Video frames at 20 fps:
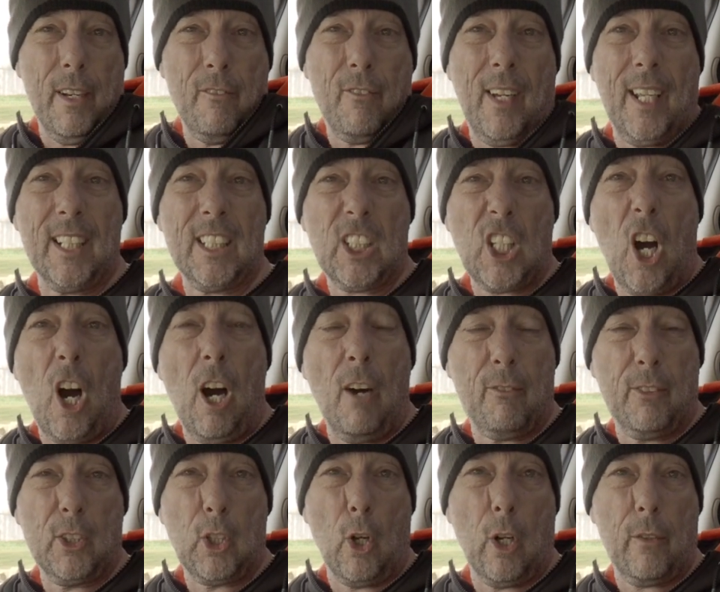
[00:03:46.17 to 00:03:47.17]
In fact, it's car
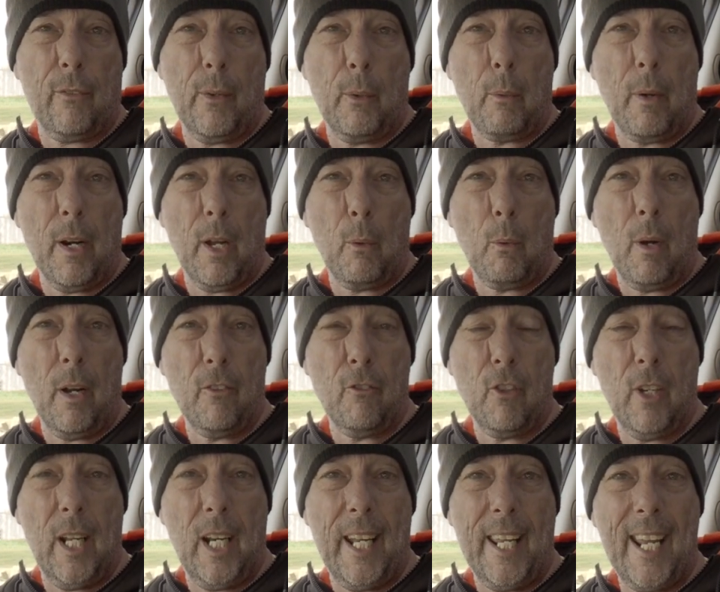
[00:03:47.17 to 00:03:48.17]
photography 101,
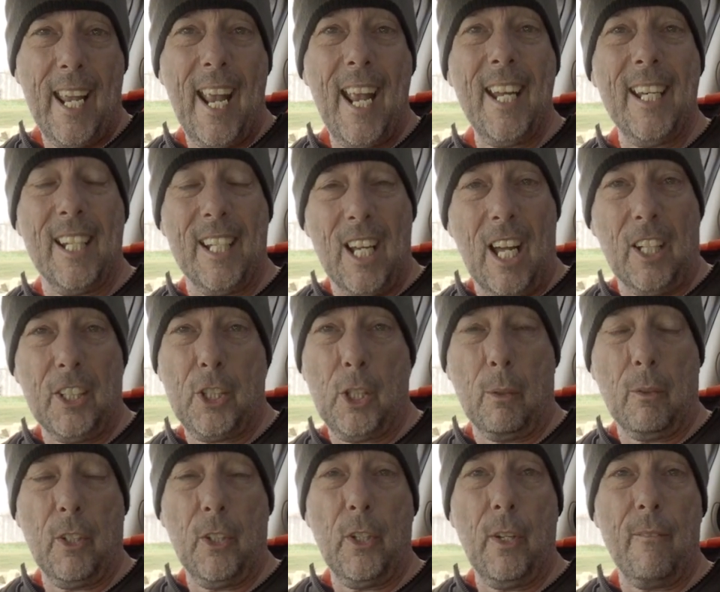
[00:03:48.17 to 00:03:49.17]
really, in a nutshell.
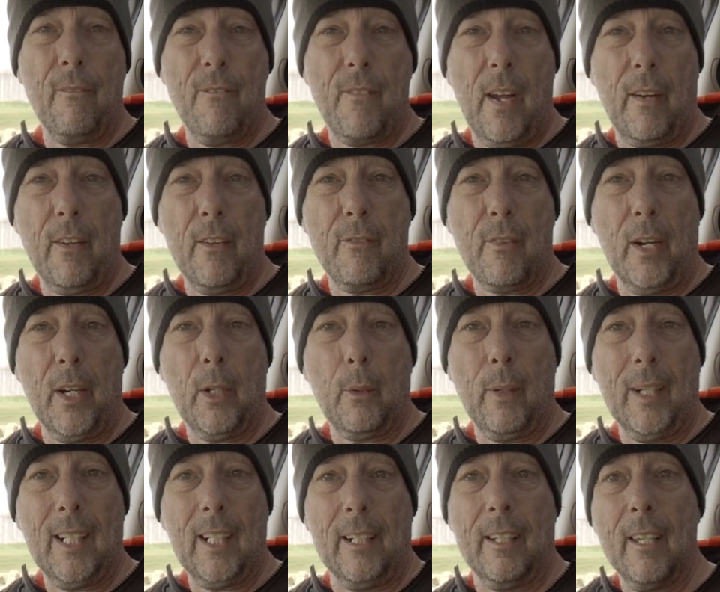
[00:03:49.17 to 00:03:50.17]
I'm gonna do it very, very
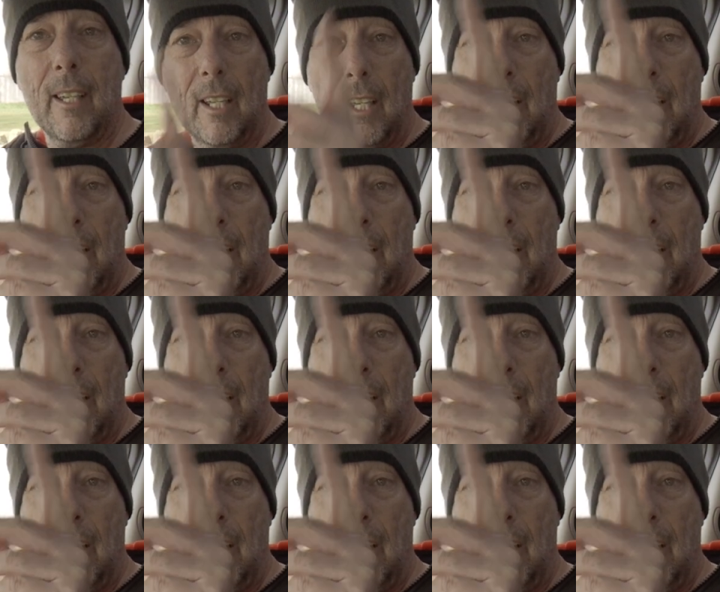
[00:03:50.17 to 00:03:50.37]
quickly.